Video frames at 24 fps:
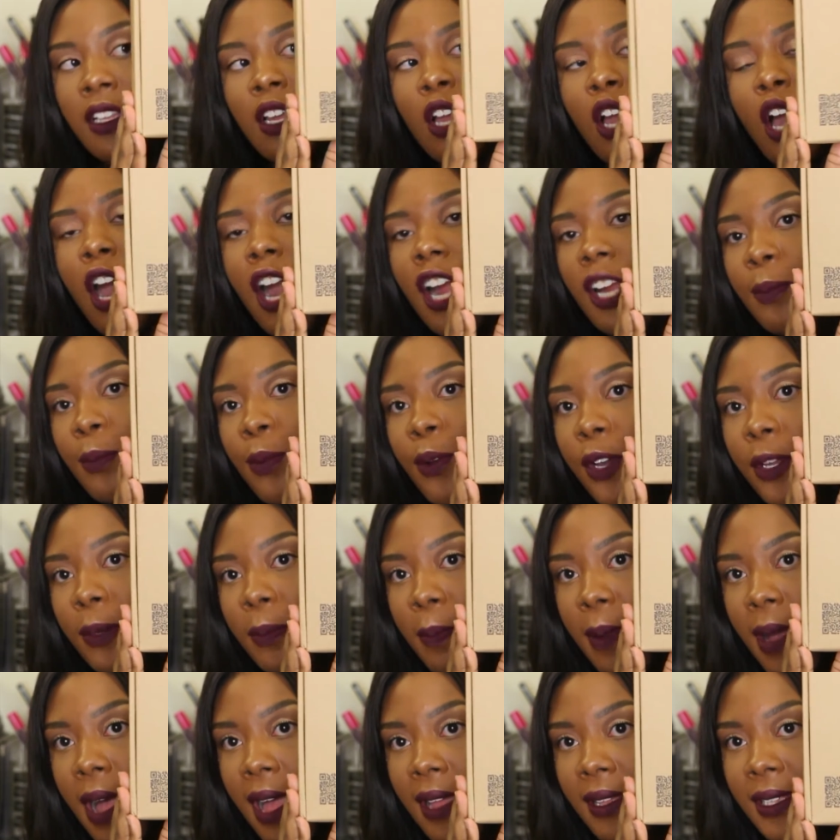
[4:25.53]

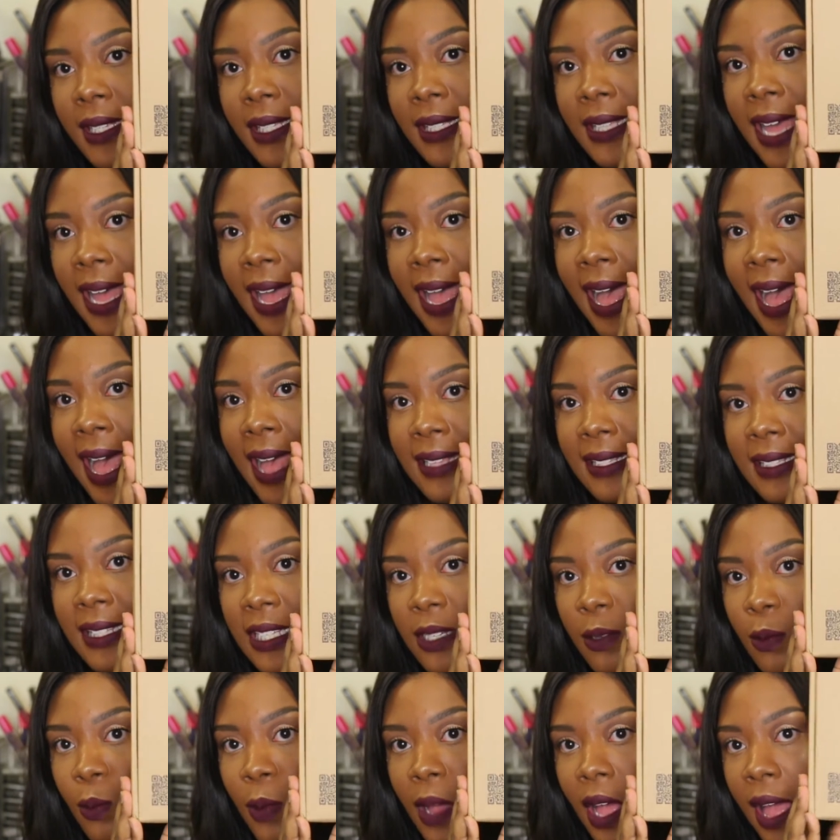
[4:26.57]
cardboard box that has
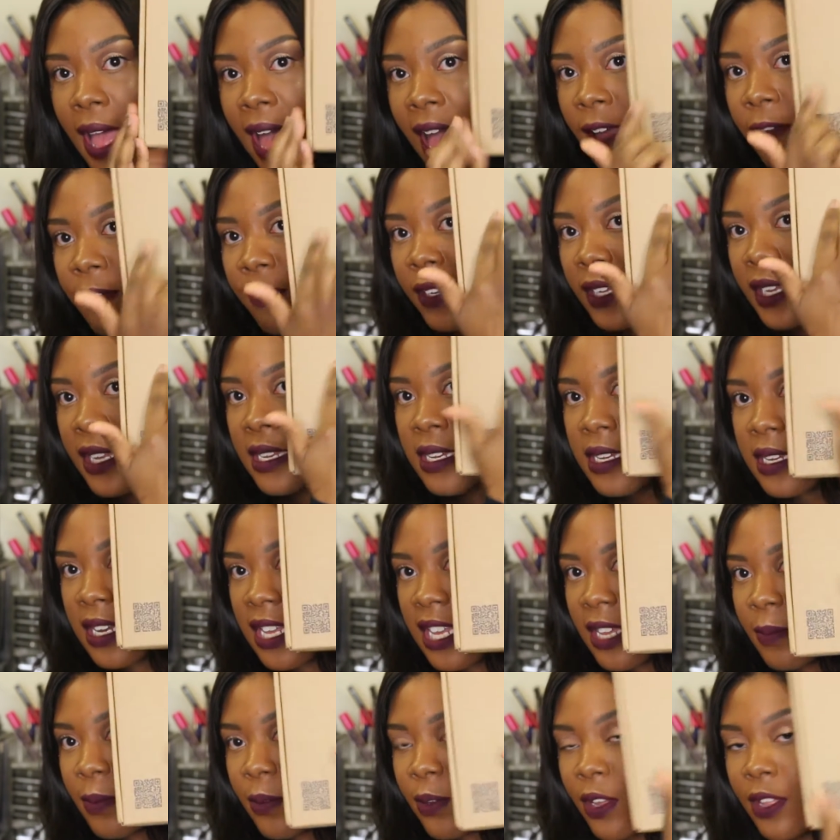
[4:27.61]
the WowAfrican
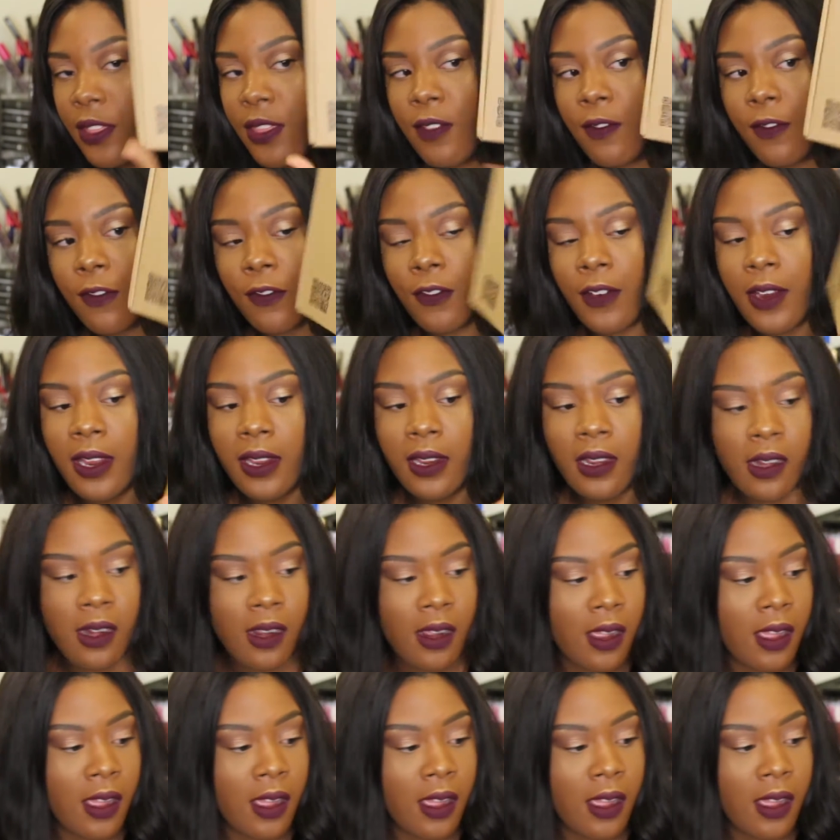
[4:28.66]
label on the front.